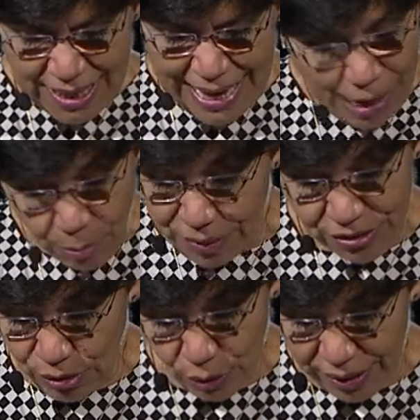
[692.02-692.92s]
Help
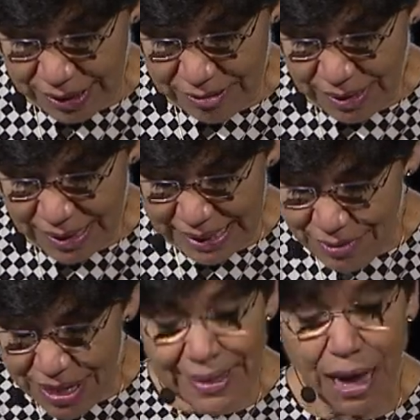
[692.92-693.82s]
us, Lord.
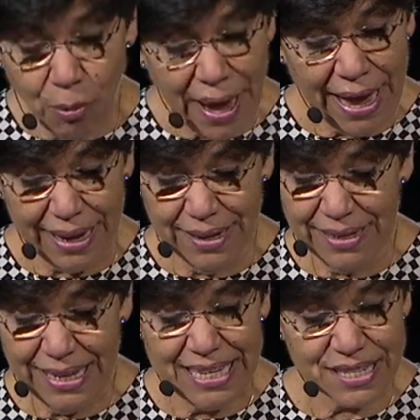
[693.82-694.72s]
Living that way
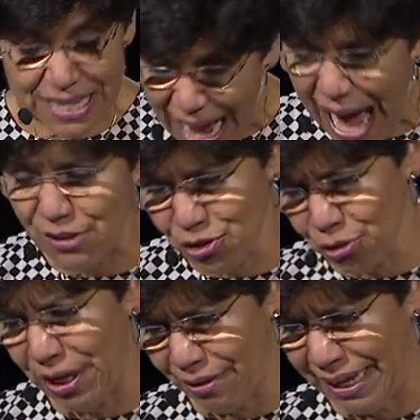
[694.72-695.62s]
is
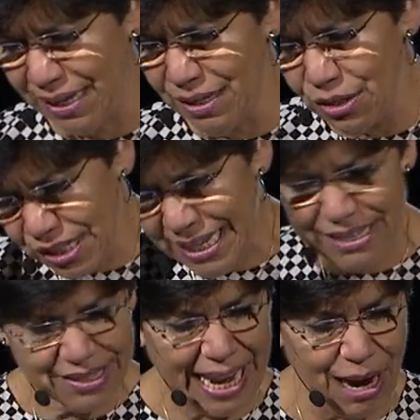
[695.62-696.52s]
contrary to
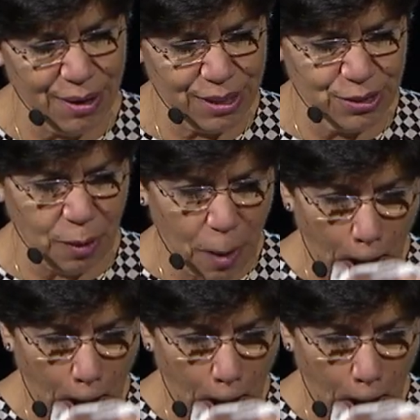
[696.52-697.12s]
his character.